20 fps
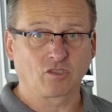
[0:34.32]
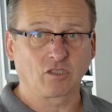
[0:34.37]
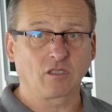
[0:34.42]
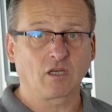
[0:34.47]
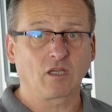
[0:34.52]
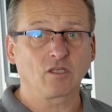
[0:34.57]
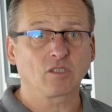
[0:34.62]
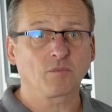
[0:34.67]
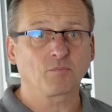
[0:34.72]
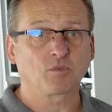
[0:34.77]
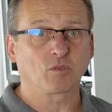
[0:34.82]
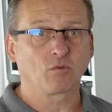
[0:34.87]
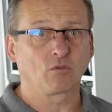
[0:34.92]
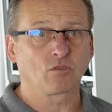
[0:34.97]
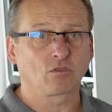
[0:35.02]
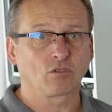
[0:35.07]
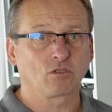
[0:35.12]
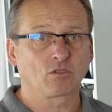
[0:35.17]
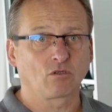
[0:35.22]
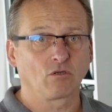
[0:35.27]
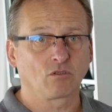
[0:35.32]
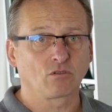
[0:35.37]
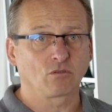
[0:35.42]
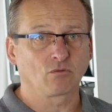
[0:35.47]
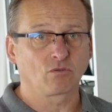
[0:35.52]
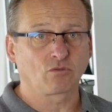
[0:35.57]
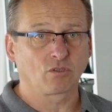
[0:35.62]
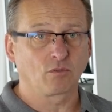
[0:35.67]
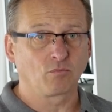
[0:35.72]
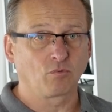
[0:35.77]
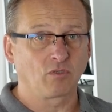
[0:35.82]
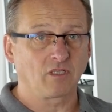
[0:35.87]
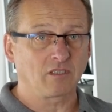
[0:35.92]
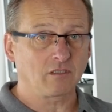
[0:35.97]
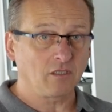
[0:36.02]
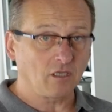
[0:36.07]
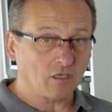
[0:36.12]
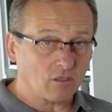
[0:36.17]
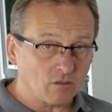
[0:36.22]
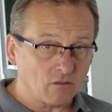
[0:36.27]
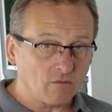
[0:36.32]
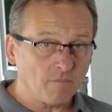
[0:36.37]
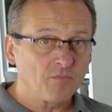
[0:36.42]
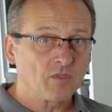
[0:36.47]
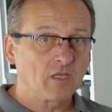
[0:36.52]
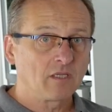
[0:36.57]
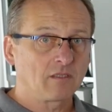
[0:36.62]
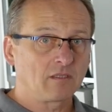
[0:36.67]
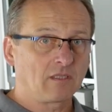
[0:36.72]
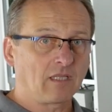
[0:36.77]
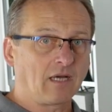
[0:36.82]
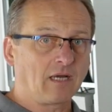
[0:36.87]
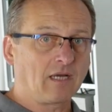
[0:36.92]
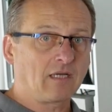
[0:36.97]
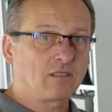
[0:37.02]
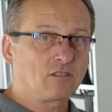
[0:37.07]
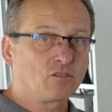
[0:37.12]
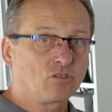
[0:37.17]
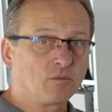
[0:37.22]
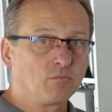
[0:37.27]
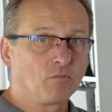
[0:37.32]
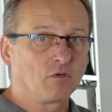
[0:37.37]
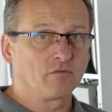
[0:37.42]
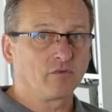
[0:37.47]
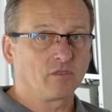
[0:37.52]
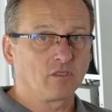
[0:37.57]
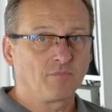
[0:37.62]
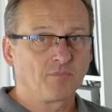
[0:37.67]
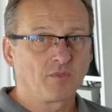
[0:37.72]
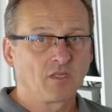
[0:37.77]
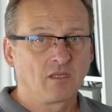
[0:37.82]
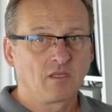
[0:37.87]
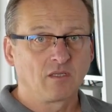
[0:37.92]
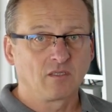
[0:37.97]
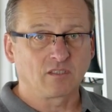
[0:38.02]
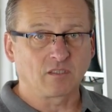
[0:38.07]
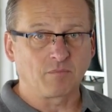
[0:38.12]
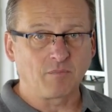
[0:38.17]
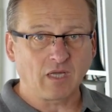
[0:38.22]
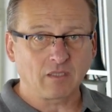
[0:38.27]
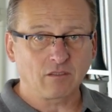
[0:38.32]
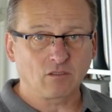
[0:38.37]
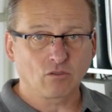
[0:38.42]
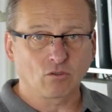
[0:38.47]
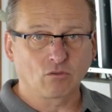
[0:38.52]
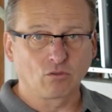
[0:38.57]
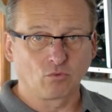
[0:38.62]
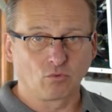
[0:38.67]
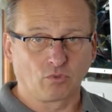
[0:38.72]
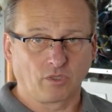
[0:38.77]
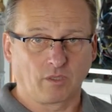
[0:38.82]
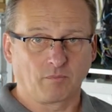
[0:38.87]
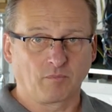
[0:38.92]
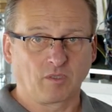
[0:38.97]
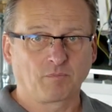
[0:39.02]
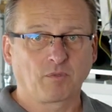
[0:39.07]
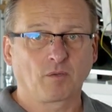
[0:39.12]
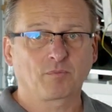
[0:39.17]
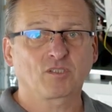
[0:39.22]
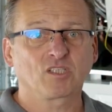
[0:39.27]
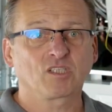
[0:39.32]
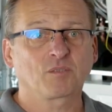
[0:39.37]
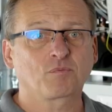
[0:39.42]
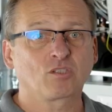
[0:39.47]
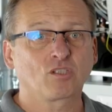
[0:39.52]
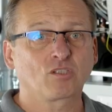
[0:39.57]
the boiler should be switched from summer to winter mode. We make the switch by holding the